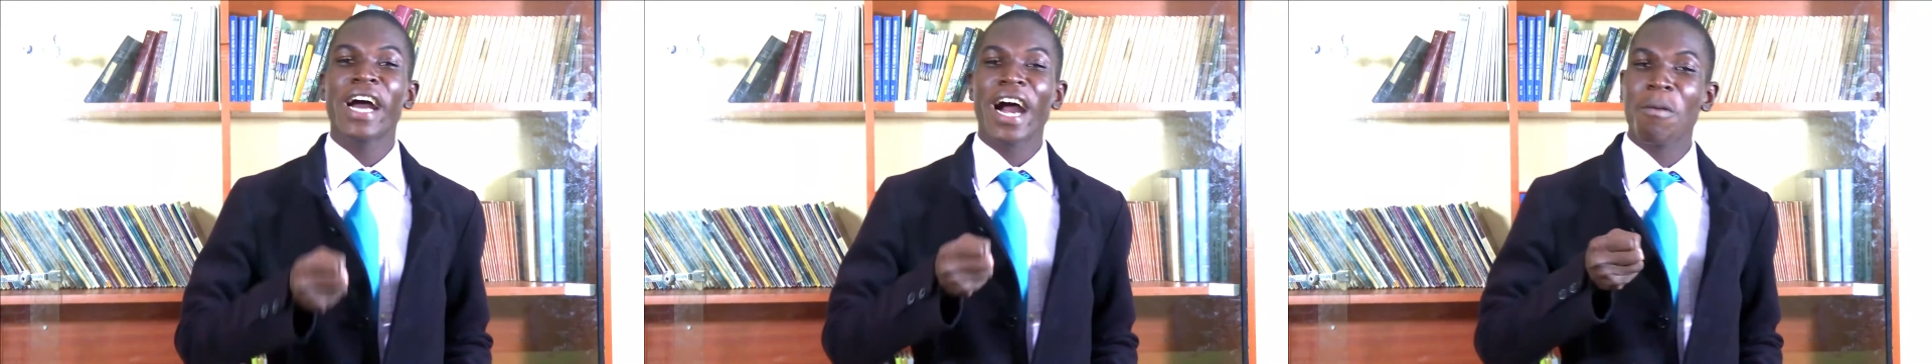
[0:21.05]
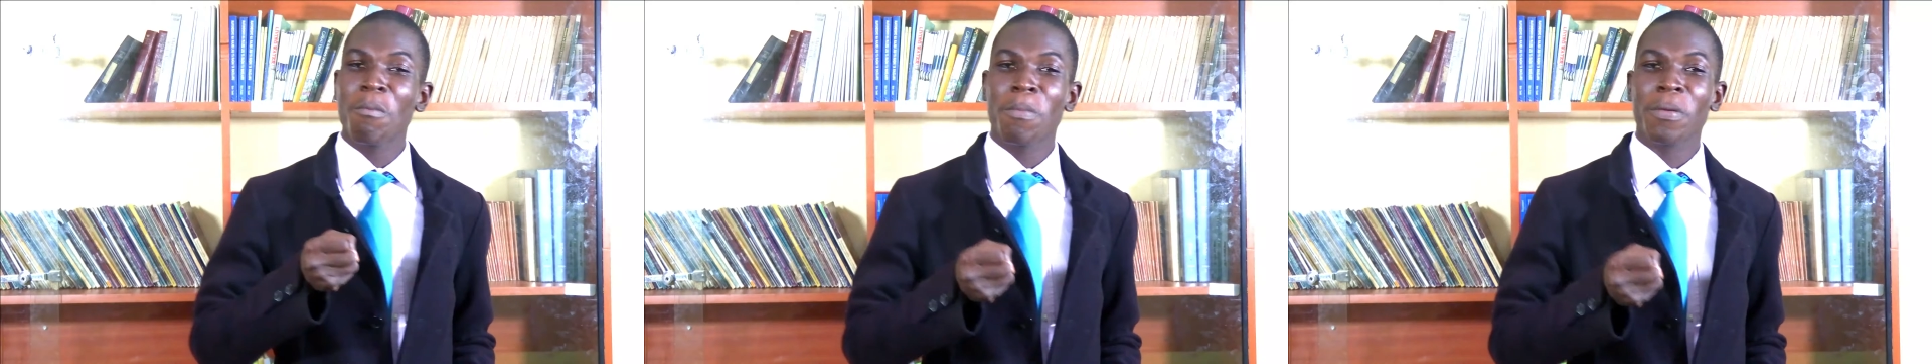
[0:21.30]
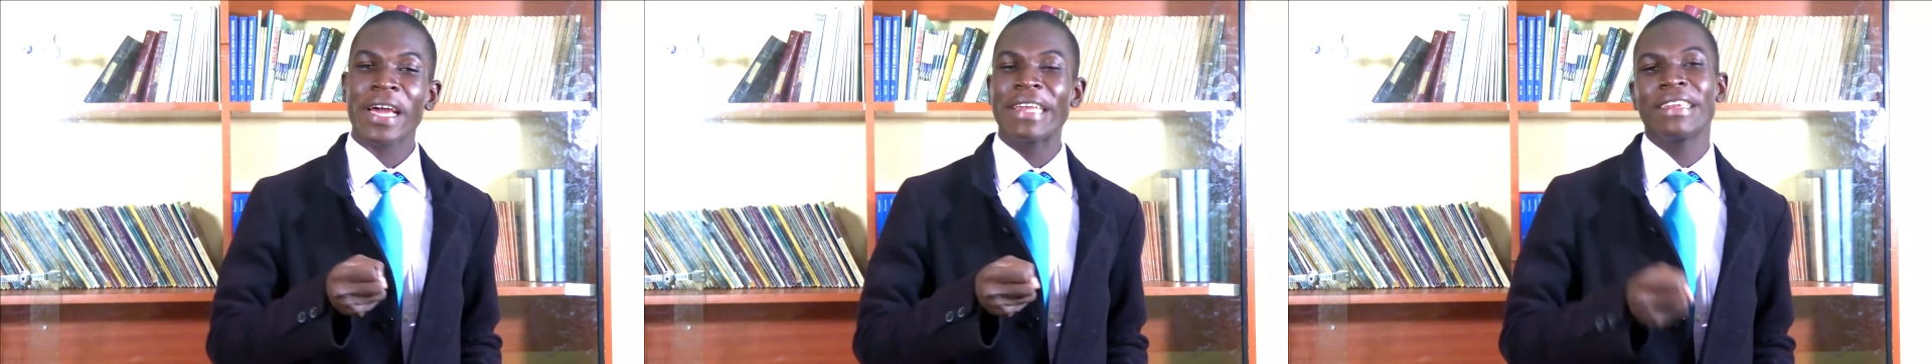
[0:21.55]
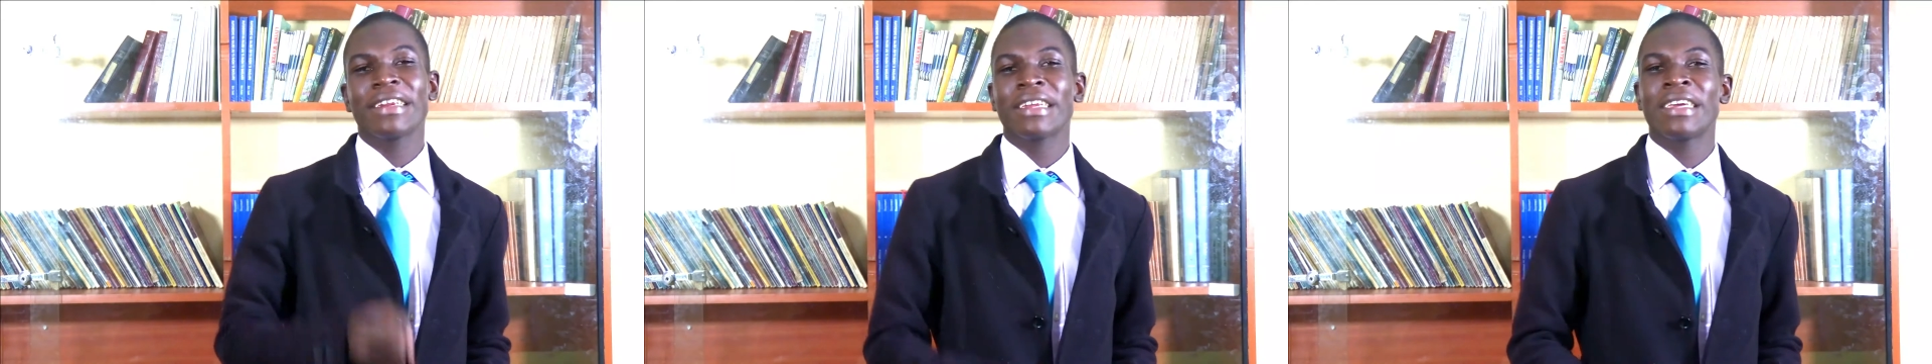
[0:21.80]
a
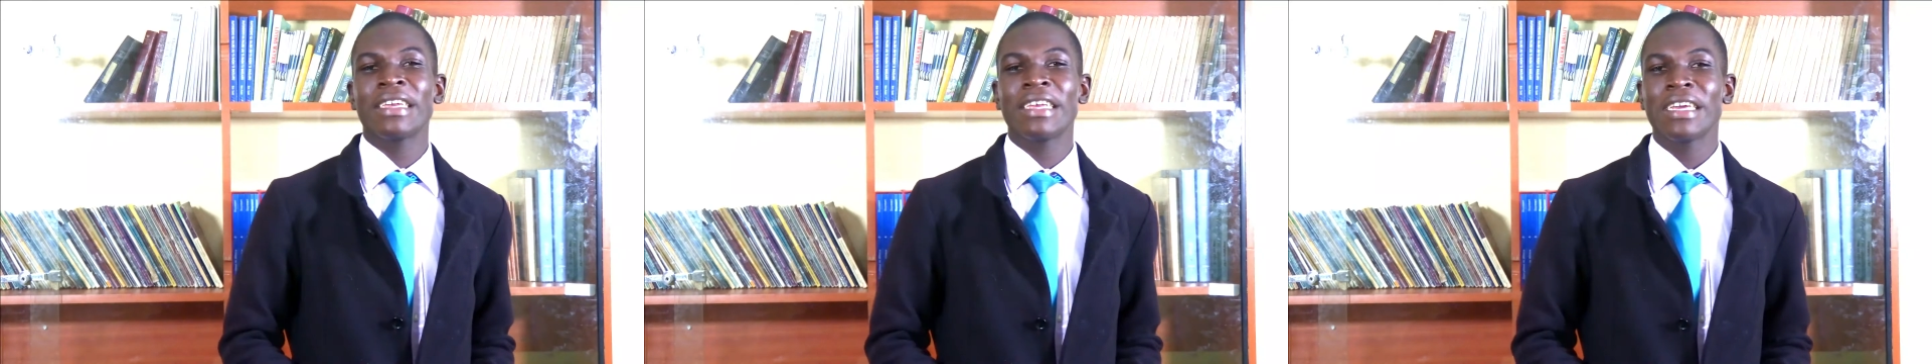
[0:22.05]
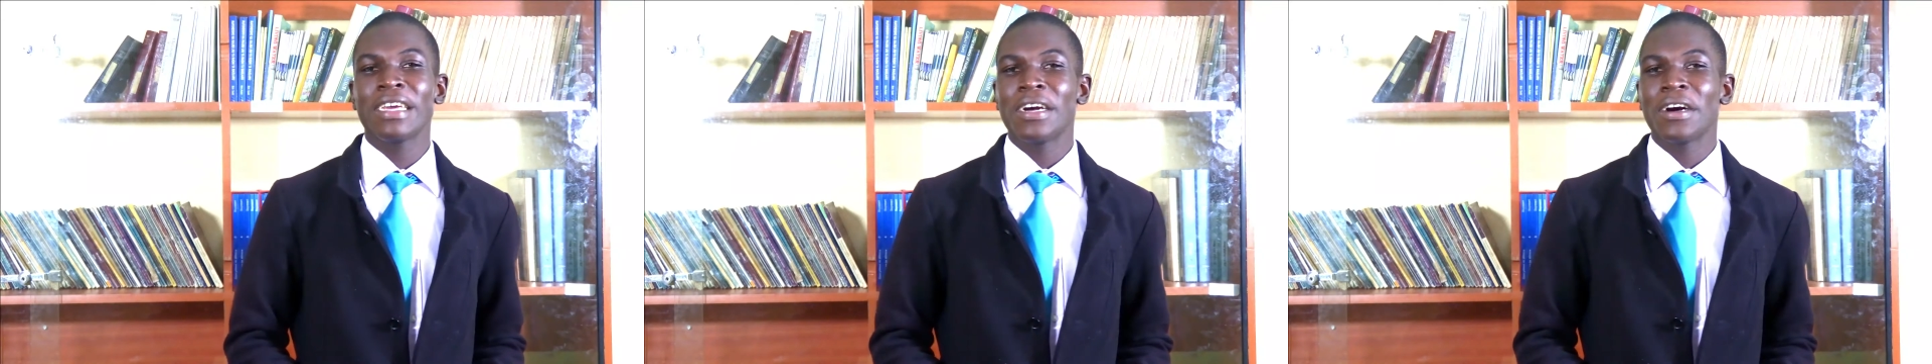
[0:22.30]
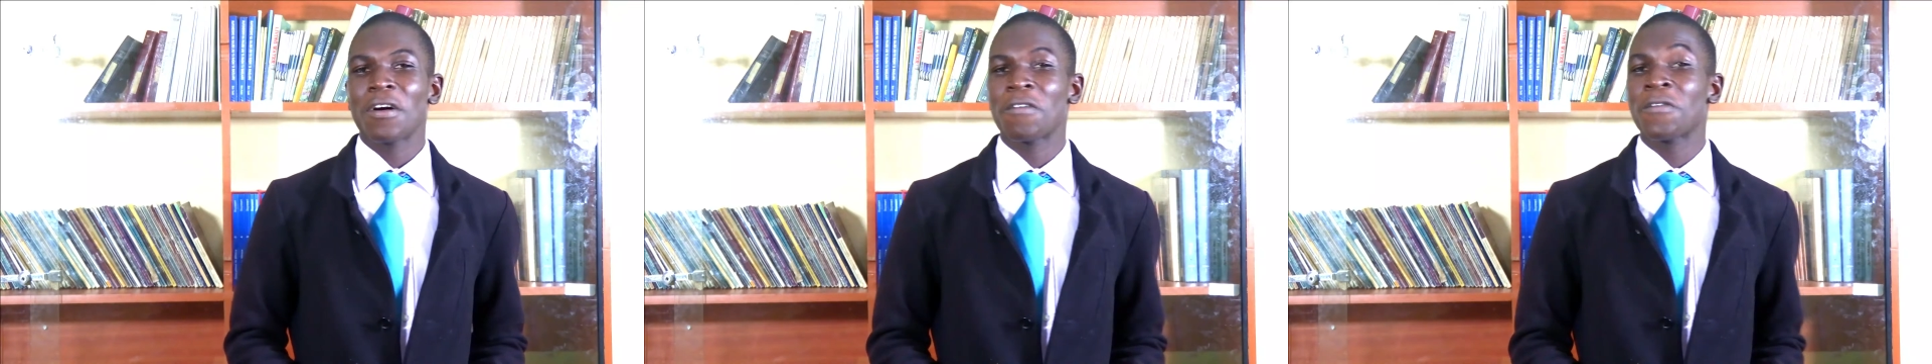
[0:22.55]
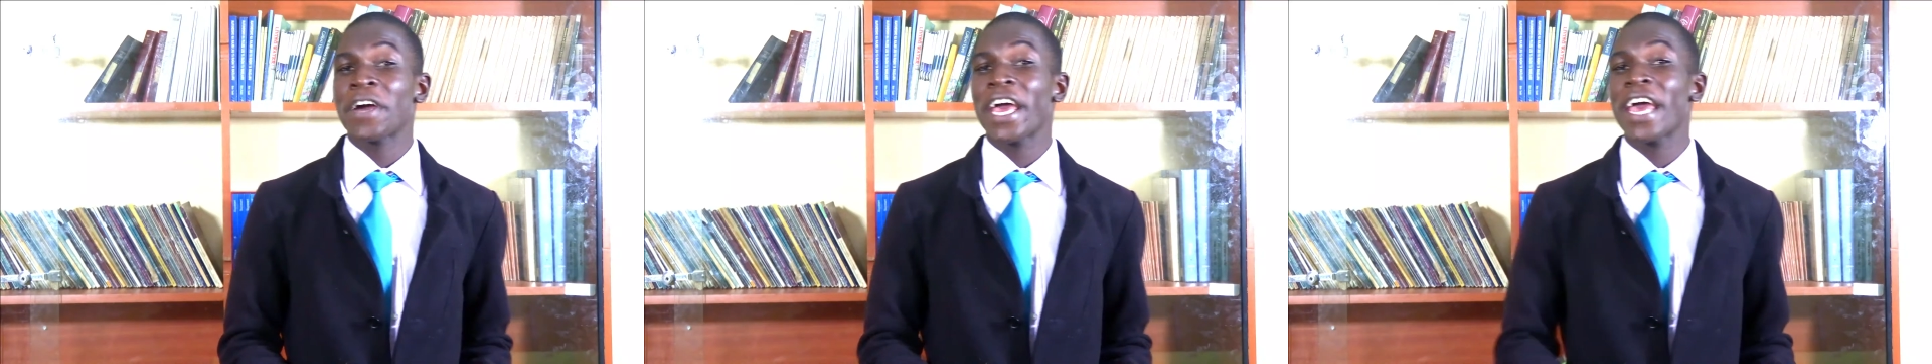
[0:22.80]
bright ray of
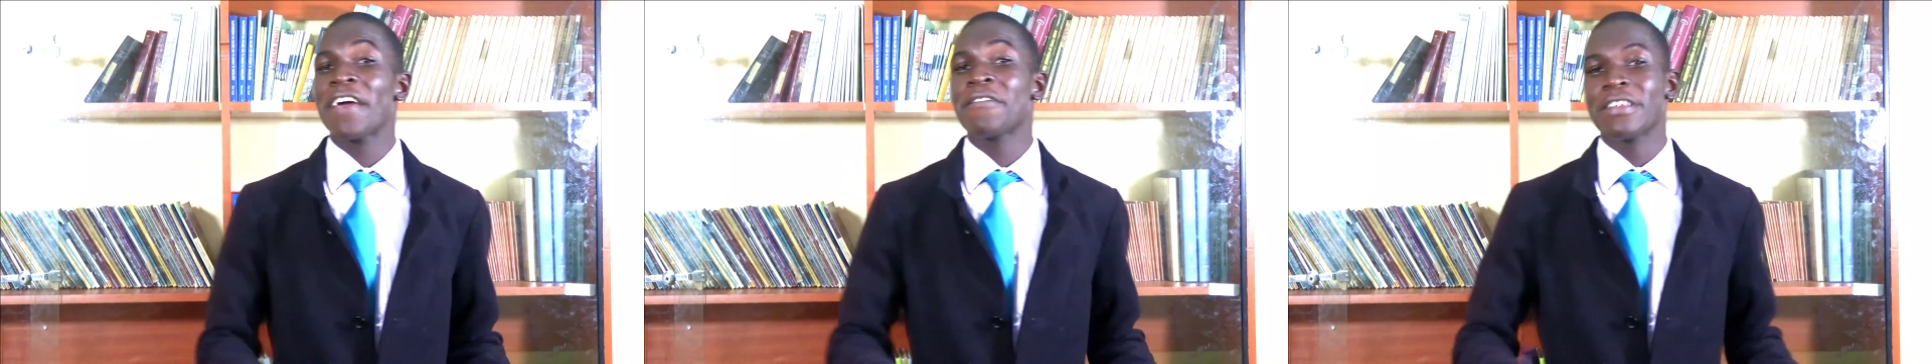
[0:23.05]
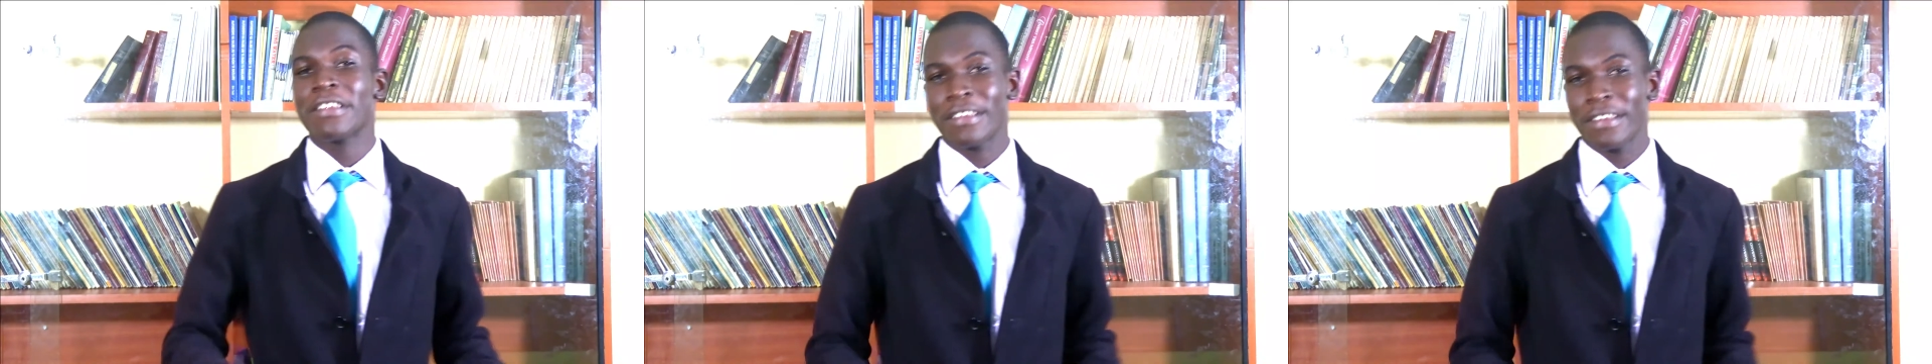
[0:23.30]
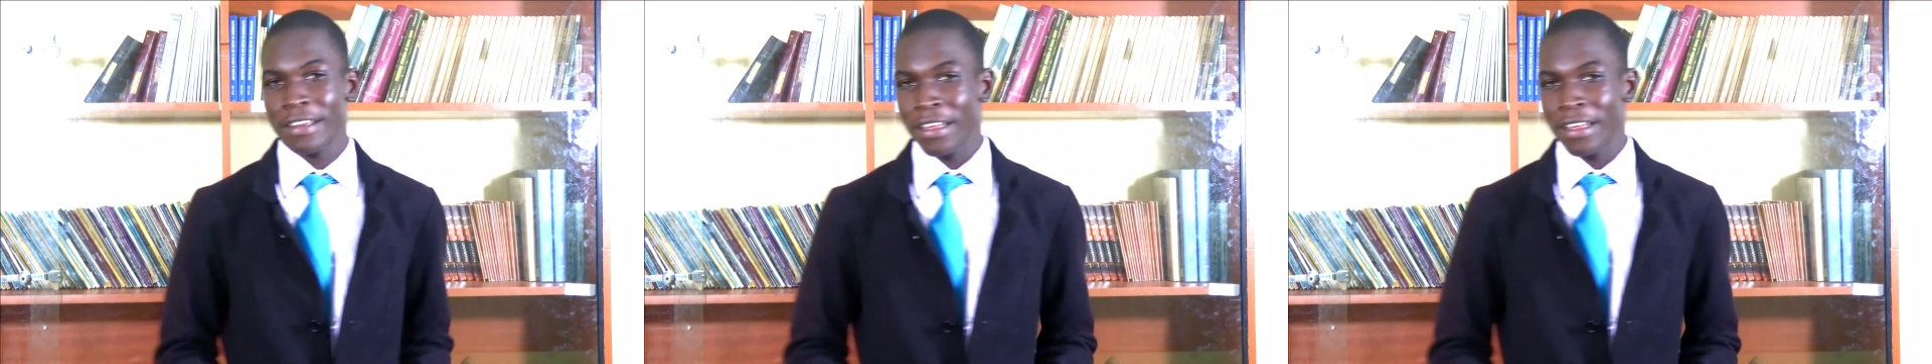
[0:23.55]
heaven's